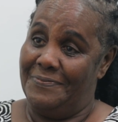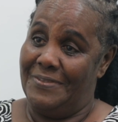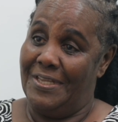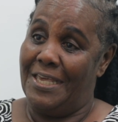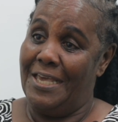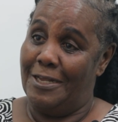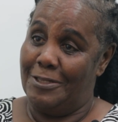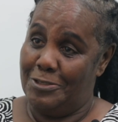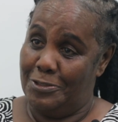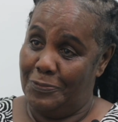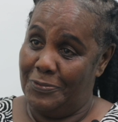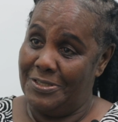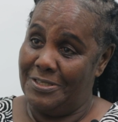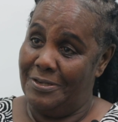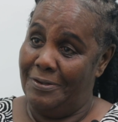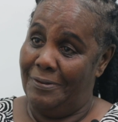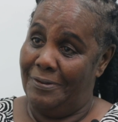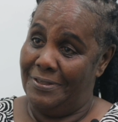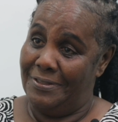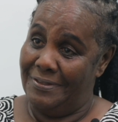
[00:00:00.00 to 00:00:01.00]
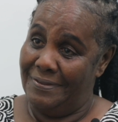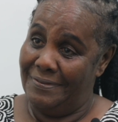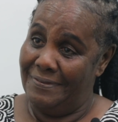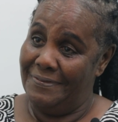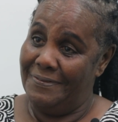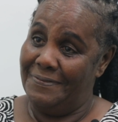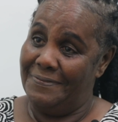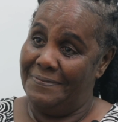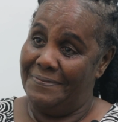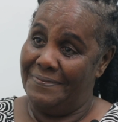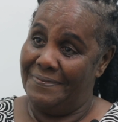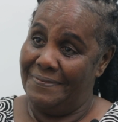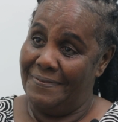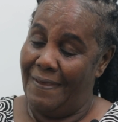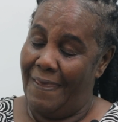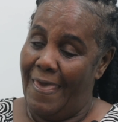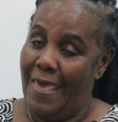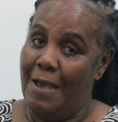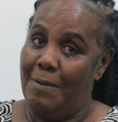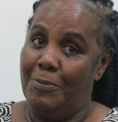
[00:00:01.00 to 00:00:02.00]
The cancer was gone.
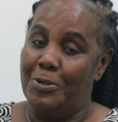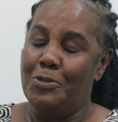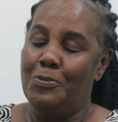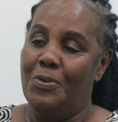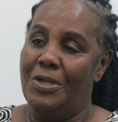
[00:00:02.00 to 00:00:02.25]
But